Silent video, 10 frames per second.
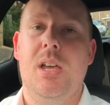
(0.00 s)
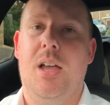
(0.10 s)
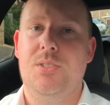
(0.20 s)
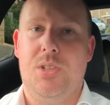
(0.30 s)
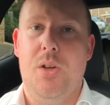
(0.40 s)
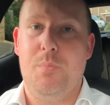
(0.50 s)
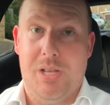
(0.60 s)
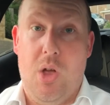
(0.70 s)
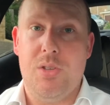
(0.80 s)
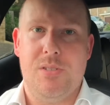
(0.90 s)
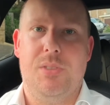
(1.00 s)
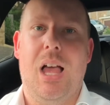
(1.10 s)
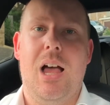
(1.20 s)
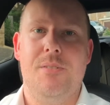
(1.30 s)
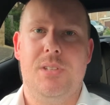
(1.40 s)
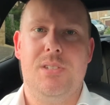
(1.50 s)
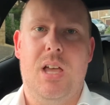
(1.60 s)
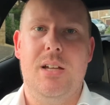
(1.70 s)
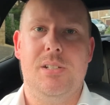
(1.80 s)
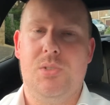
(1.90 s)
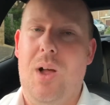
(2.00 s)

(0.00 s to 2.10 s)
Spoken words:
and so because of that I've decided